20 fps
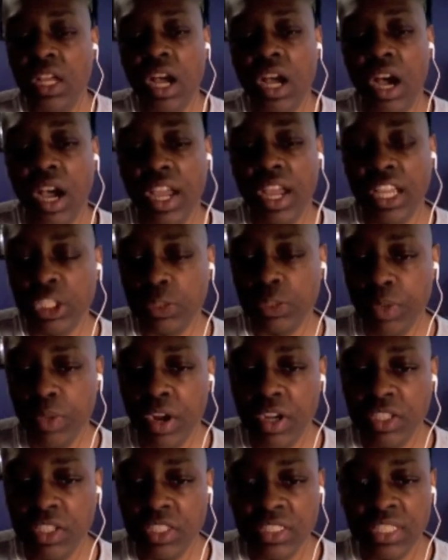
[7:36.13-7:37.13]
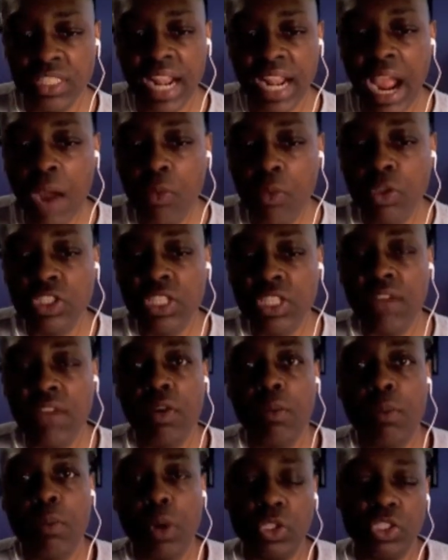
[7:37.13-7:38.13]
uh, experiences that I was
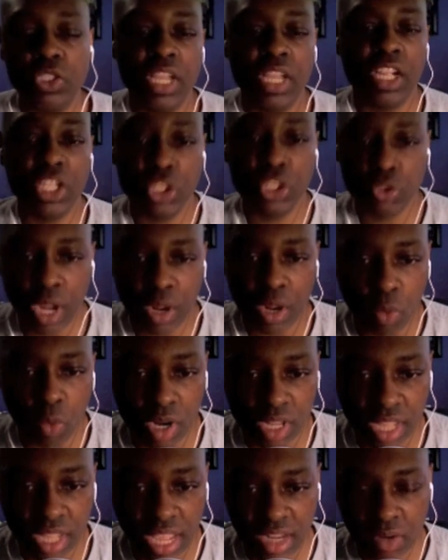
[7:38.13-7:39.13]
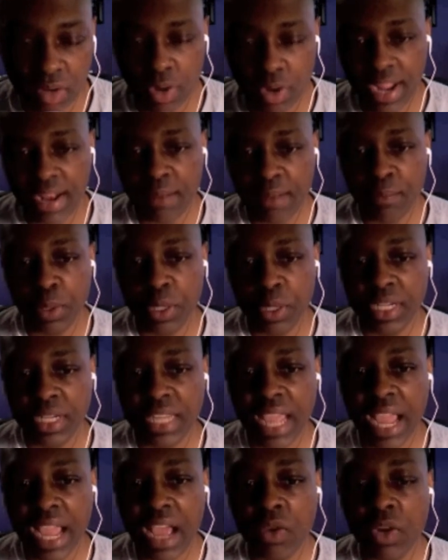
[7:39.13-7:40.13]
never a person that could drink one Gatorade and put it
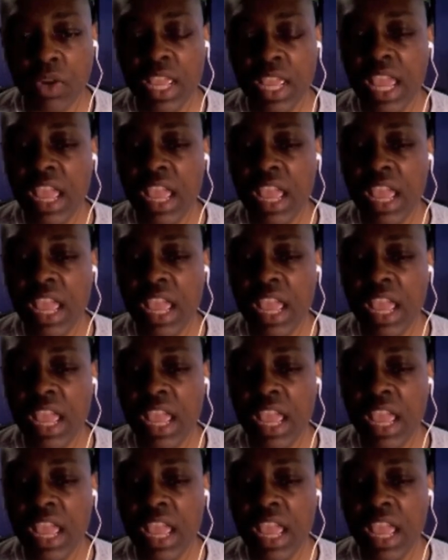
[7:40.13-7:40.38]
down.